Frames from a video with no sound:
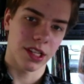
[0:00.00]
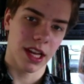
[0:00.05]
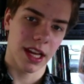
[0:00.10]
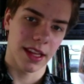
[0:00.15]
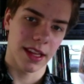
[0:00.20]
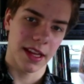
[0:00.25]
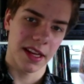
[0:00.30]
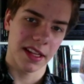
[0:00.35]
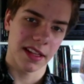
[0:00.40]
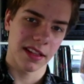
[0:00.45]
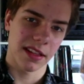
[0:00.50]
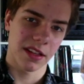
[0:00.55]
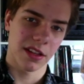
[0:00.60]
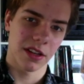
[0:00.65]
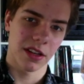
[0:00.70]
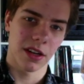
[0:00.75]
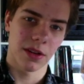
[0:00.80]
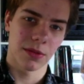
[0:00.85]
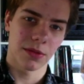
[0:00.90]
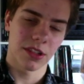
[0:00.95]
and then, you
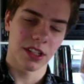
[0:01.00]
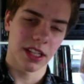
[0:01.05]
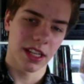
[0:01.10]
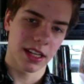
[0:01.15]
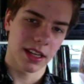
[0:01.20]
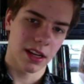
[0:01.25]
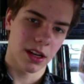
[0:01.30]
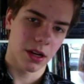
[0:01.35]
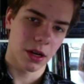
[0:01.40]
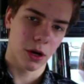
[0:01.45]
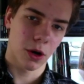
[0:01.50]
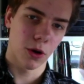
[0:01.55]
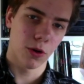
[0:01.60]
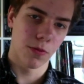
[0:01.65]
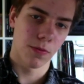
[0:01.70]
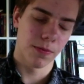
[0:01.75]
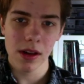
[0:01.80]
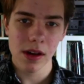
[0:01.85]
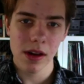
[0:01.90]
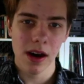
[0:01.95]
know, seeing it at
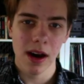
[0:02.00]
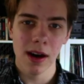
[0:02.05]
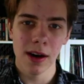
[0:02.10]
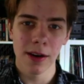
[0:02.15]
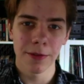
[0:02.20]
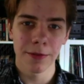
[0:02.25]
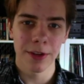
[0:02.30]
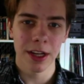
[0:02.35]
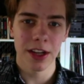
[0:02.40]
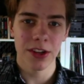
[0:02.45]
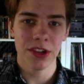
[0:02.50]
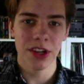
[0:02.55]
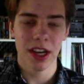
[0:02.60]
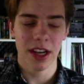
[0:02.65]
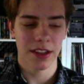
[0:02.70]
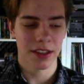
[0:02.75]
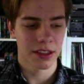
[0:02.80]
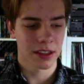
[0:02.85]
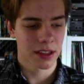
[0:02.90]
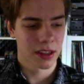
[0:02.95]
home on
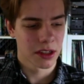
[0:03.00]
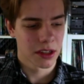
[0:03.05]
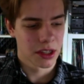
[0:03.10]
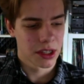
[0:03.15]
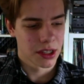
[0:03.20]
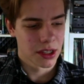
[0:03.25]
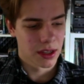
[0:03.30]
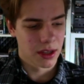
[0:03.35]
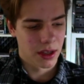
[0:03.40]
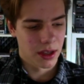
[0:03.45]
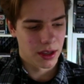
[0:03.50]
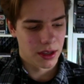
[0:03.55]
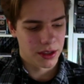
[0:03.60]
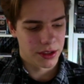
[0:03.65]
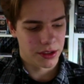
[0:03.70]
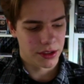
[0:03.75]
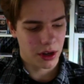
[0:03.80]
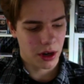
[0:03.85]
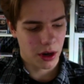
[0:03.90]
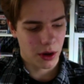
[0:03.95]
VHS.
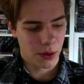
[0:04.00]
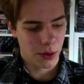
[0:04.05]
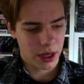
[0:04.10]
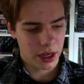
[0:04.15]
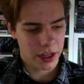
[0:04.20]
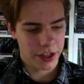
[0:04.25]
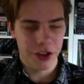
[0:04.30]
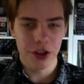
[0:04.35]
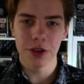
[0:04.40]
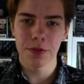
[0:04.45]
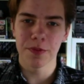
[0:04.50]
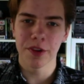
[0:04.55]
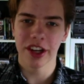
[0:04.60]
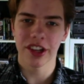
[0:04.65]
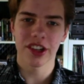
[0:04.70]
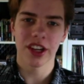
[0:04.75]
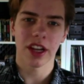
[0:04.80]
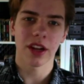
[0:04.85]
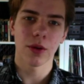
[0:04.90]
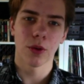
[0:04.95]
So it just brings
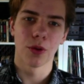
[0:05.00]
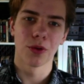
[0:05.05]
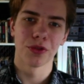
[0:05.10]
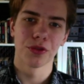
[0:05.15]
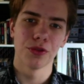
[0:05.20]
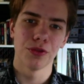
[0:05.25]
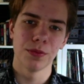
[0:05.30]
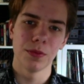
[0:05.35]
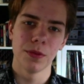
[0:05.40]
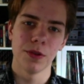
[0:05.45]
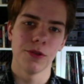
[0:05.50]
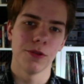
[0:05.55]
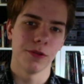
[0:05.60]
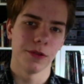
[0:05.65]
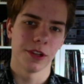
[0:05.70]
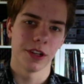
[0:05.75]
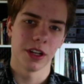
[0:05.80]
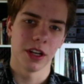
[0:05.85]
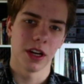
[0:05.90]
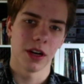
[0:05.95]
a whole new mood,
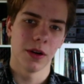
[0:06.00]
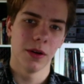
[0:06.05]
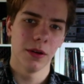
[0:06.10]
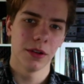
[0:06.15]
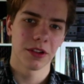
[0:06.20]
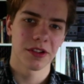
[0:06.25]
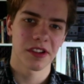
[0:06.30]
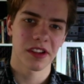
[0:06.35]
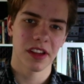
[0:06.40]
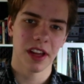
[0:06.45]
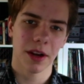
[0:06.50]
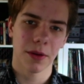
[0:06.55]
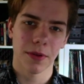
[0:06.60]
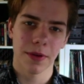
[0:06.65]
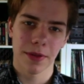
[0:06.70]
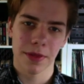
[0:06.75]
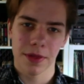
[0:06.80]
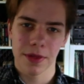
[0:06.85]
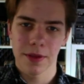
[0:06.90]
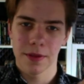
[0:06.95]
you know. It's just like
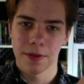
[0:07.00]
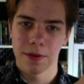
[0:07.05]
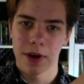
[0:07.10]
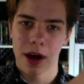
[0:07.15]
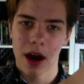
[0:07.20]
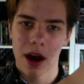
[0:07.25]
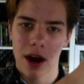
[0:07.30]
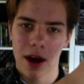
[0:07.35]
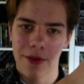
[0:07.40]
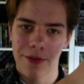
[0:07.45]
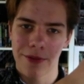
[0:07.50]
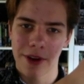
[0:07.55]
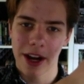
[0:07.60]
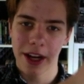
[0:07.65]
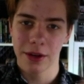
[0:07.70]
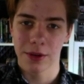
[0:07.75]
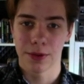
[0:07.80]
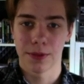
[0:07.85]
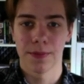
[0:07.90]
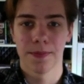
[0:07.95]
with vinyl,
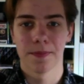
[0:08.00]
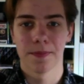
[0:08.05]
it